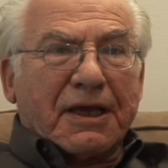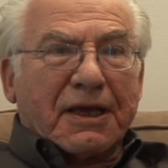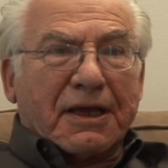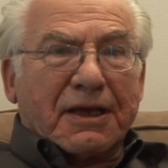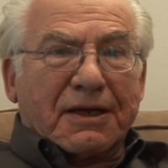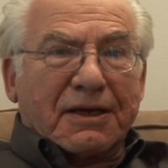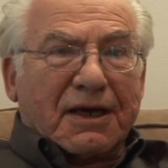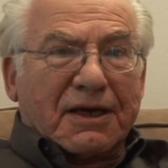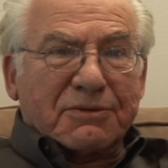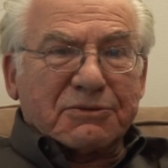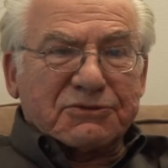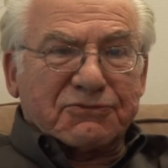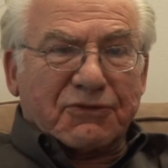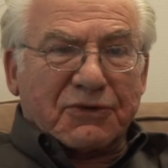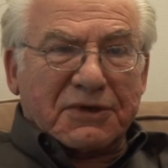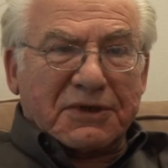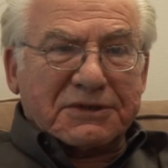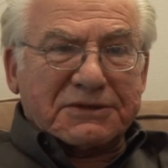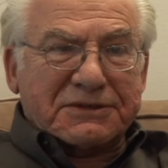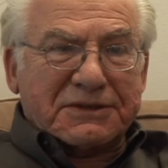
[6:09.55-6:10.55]
and I was
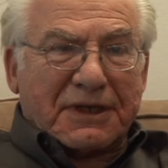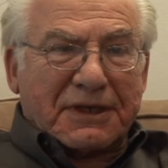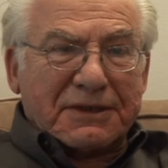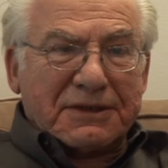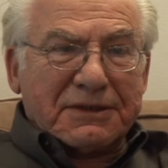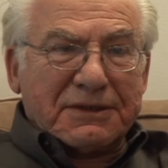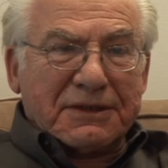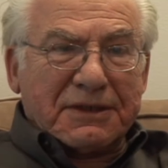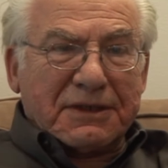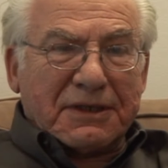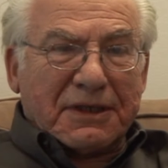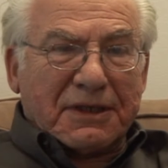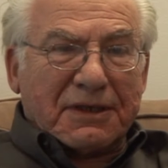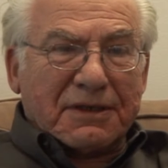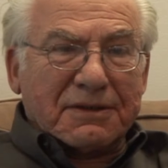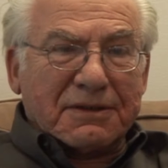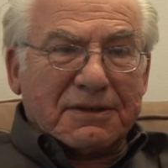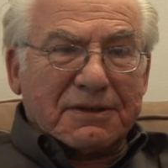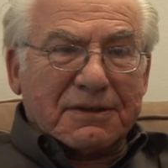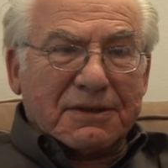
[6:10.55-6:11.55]
very excited
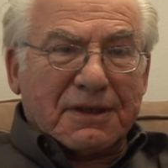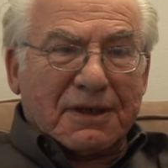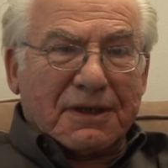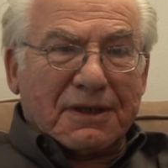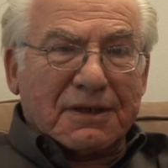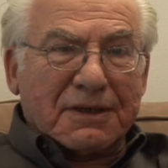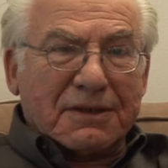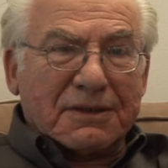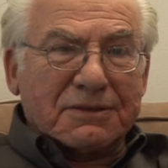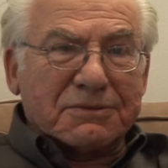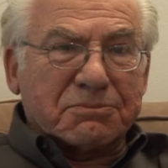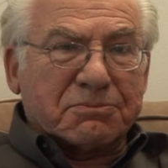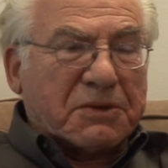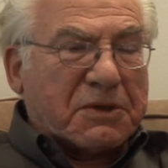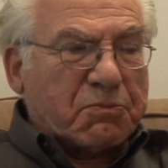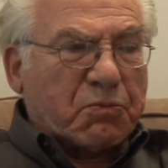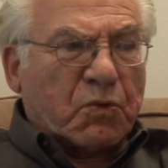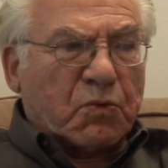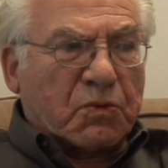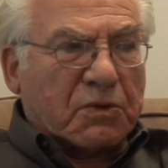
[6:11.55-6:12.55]
and
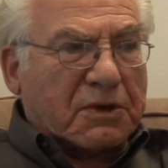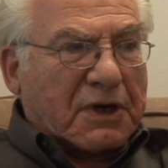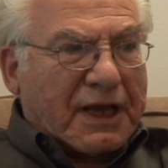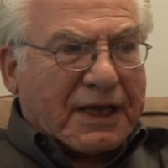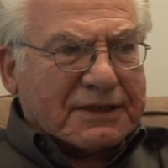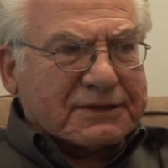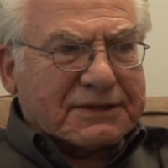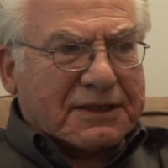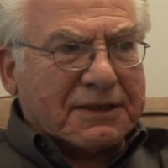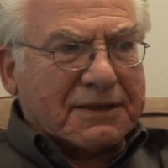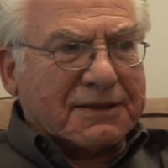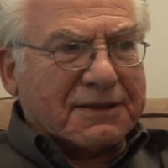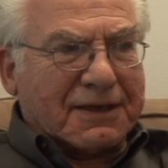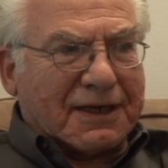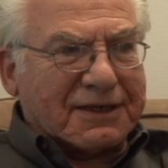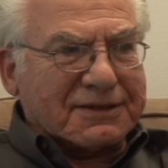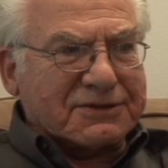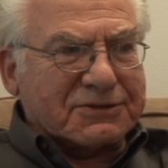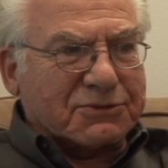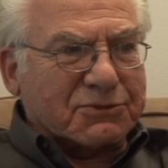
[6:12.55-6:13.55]
people were asking
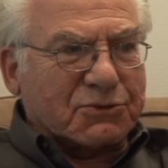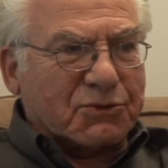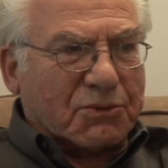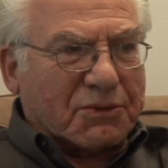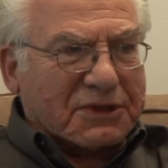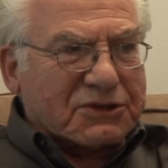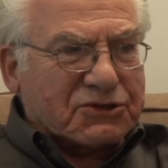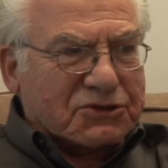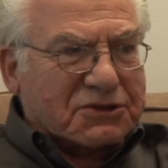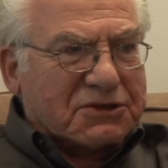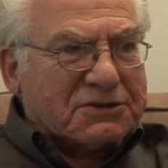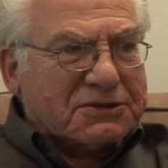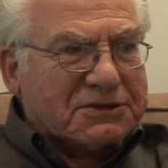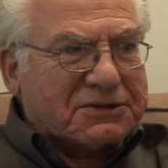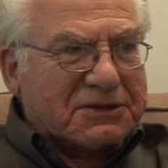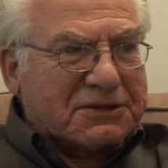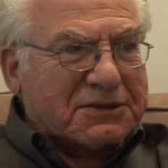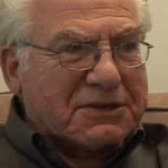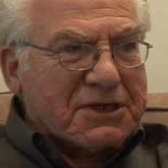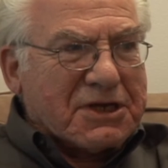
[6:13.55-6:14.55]
hostile
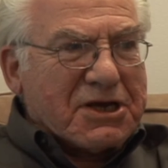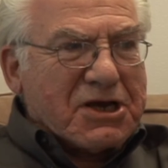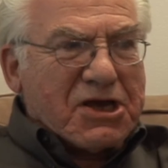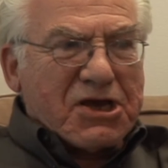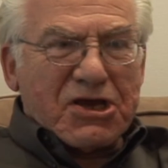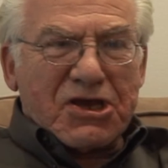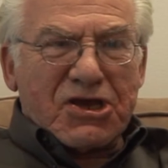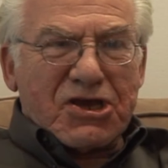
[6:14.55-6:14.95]
questions, and mm.